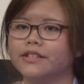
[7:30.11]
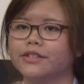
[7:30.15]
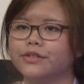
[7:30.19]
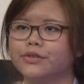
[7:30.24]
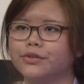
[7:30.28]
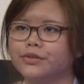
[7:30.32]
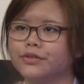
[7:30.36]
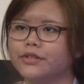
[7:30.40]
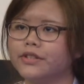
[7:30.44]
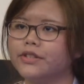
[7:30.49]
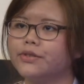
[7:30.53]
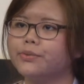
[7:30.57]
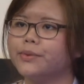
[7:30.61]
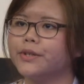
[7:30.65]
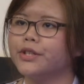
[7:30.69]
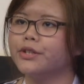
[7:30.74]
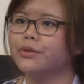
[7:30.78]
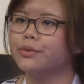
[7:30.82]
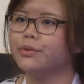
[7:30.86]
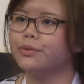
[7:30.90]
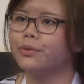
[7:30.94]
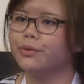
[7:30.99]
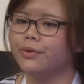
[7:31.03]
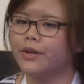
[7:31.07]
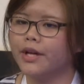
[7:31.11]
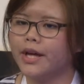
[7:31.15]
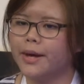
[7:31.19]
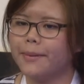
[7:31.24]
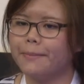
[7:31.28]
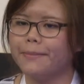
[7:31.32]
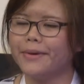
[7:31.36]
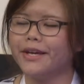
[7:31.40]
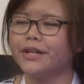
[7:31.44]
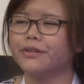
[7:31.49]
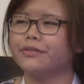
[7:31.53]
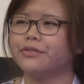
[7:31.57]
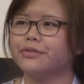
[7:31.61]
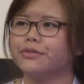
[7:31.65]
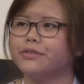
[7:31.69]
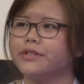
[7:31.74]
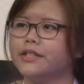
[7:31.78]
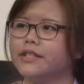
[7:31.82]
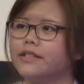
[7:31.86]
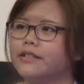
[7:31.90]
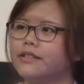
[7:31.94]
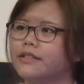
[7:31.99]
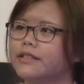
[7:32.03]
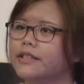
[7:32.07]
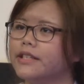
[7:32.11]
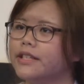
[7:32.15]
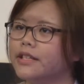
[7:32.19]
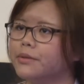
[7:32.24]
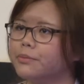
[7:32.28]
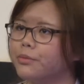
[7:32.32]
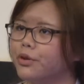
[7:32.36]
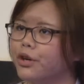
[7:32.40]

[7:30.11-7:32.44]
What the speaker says: So this way you make your students learn